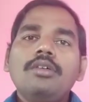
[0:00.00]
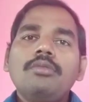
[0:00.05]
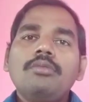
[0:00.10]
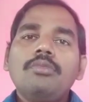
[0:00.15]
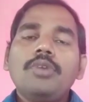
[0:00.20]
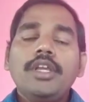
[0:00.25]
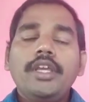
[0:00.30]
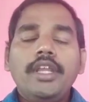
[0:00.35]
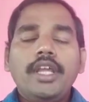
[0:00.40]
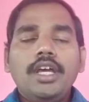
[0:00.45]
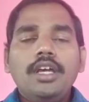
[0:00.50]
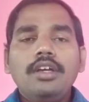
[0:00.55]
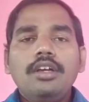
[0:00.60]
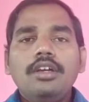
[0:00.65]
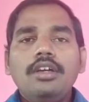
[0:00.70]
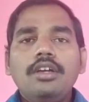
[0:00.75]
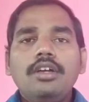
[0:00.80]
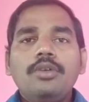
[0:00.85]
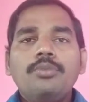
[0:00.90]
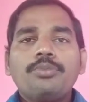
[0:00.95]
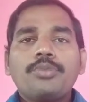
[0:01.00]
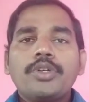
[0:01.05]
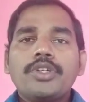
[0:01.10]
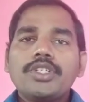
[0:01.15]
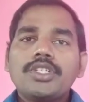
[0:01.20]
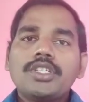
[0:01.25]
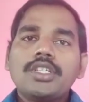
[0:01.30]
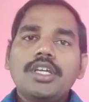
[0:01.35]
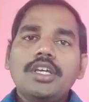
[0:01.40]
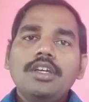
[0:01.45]
Monera,
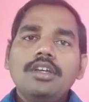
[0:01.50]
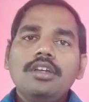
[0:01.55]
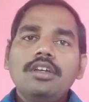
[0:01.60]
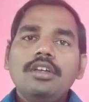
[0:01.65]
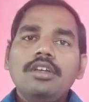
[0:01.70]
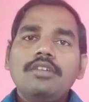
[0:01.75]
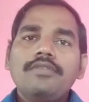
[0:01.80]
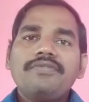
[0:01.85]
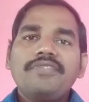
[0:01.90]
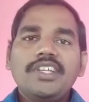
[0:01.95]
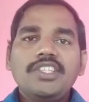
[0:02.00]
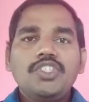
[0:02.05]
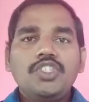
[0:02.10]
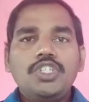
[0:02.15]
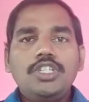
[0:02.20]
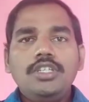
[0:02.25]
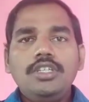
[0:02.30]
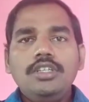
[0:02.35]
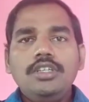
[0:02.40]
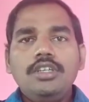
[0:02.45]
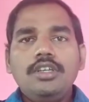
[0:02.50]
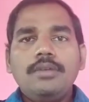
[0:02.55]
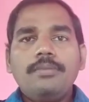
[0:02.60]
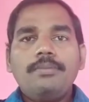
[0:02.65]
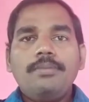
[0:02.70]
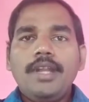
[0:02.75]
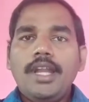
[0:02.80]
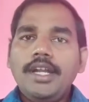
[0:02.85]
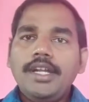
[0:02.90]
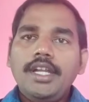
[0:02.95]
Protista, Fungi,
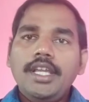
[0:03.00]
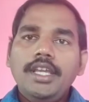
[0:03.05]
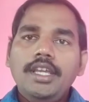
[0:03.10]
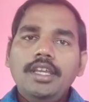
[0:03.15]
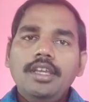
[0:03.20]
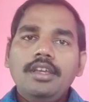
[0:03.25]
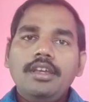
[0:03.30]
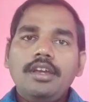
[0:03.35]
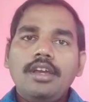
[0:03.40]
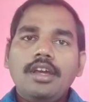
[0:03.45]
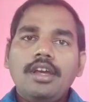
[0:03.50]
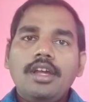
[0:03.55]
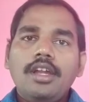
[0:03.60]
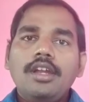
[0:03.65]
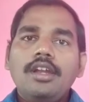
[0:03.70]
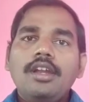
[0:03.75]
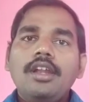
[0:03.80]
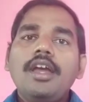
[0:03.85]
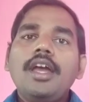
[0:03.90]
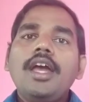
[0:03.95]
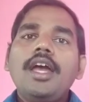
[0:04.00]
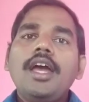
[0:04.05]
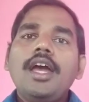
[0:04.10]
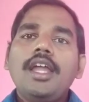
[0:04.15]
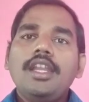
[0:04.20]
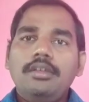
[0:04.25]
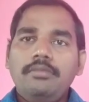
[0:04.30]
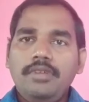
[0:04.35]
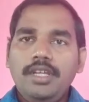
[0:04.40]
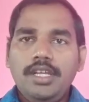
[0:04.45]
Plantae, and
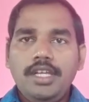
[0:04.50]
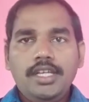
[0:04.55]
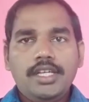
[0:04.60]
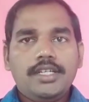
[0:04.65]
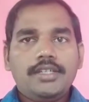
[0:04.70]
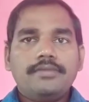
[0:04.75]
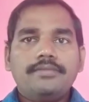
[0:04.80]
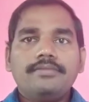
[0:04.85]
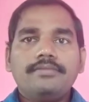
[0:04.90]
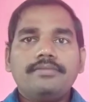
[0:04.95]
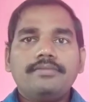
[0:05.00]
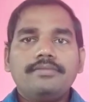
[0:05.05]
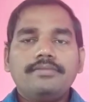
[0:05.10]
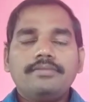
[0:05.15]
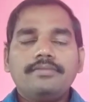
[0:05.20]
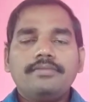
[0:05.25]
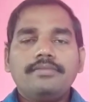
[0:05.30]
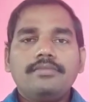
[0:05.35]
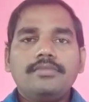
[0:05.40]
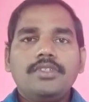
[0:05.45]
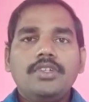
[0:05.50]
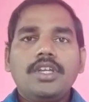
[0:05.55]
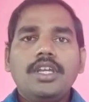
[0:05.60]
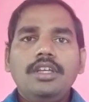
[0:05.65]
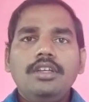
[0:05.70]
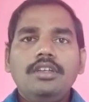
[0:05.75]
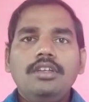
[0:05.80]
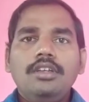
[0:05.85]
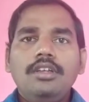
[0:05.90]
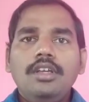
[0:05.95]
Animalia.
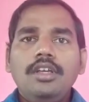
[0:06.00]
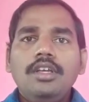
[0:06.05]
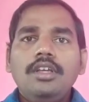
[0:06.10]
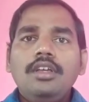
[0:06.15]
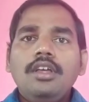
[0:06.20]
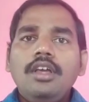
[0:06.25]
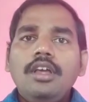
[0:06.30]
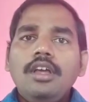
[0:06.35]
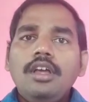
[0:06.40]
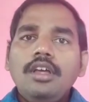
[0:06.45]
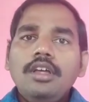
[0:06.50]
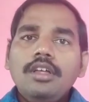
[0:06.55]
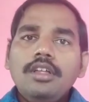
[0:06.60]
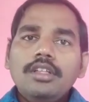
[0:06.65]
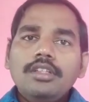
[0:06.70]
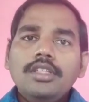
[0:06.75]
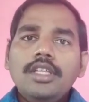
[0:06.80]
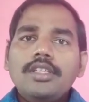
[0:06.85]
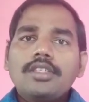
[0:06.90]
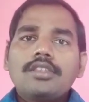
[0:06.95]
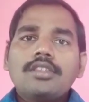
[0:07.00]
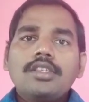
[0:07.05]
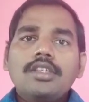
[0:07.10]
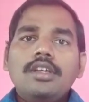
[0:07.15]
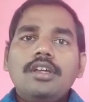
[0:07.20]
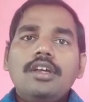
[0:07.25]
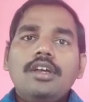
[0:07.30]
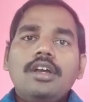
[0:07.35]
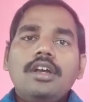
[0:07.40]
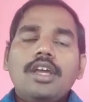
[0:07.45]
Okay. This
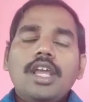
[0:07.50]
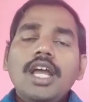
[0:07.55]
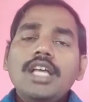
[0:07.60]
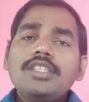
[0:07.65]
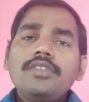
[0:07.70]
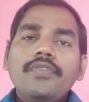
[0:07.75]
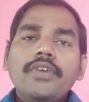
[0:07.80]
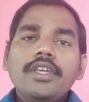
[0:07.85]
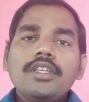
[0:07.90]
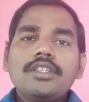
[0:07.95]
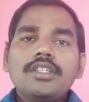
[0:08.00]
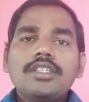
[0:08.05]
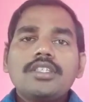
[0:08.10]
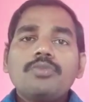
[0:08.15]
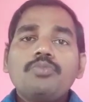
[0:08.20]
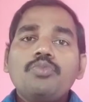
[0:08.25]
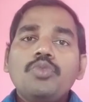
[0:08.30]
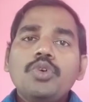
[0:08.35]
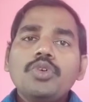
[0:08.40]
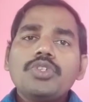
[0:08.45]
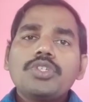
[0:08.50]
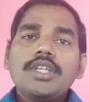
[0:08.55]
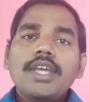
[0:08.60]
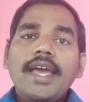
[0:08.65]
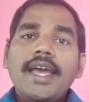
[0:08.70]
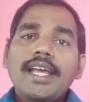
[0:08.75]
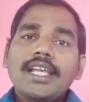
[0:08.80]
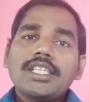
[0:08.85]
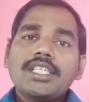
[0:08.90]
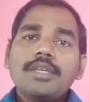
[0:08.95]
classification is the most
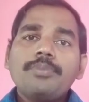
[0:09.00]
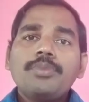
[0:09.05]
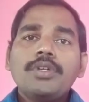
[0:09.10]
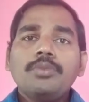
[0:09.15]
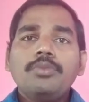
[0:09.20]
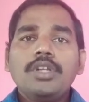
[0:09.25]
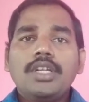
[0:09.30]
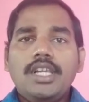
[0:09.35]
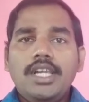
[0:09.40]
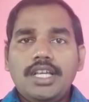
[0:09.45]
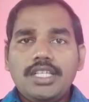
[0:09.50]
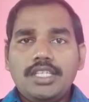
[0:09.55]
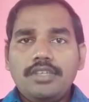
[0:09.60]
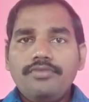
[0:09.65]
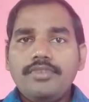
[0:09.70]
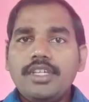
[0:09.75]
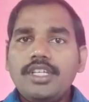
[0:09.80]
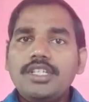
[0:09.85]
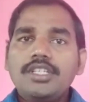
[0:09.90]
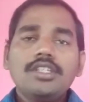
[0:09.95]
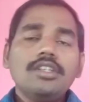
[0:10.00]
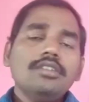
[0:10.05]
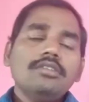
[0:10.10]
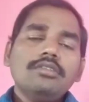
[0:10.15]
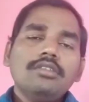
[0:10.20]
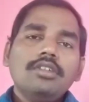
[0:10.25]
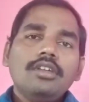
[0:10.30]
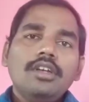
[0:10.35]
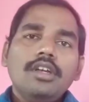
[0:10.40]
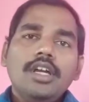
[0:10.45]
acceptable classification,
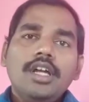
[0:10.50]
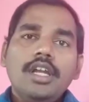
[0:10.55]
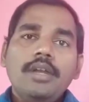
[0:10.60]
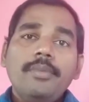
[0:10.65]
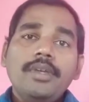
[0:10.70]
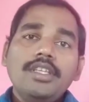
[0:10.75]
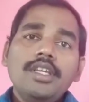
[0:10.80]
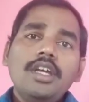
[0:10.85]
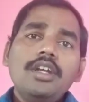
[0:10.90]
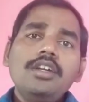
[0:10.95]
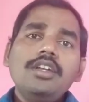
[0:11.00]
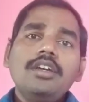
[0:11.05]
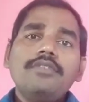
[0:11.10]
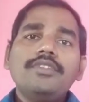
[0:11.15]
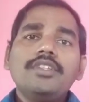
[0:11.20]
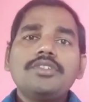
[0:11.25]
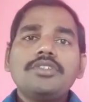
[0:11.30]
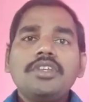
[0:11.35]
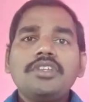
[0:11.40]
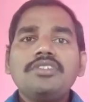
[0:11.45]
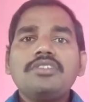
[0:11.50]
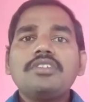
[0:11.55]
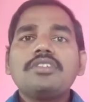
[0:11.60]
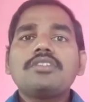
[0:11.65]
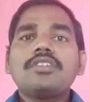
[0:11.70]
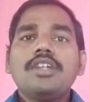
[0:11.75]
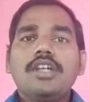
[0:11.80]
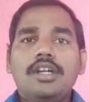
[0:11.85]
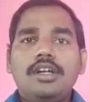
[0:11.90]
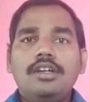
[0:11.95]
and majority of the
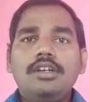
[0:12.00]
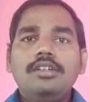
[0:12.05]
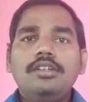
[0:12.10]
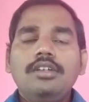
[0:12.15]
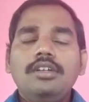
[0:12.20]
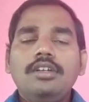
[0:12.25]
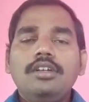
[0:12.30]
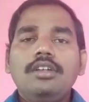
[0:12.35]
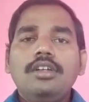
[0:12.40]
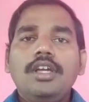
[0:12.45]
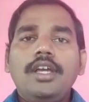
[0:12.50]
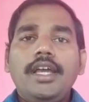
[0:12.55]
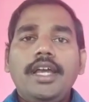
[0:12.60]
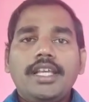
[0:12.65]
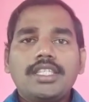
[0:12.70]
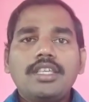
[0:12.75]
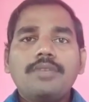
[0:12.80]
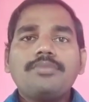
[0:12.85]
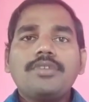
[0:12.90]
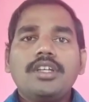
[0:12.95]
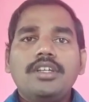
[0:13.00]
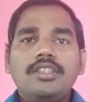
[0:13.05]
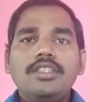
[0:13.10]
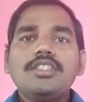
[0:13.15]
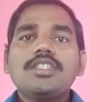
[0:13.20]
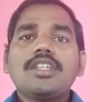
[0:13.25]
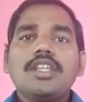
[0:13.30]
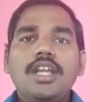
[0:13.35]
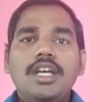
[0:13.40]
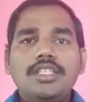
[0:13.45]
sciences are accepted
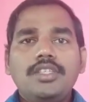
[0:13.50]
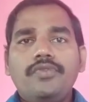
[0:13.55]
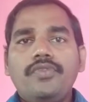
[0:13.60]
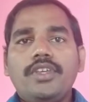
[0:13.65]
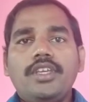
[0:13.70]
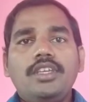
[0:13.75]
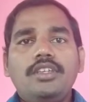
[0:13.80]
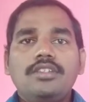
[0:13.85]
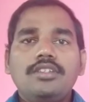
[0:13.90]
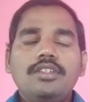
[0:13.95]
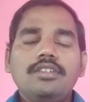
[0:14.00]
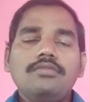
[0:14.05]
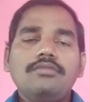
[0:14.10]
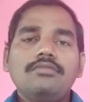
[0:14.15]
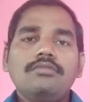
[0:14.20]
this classification.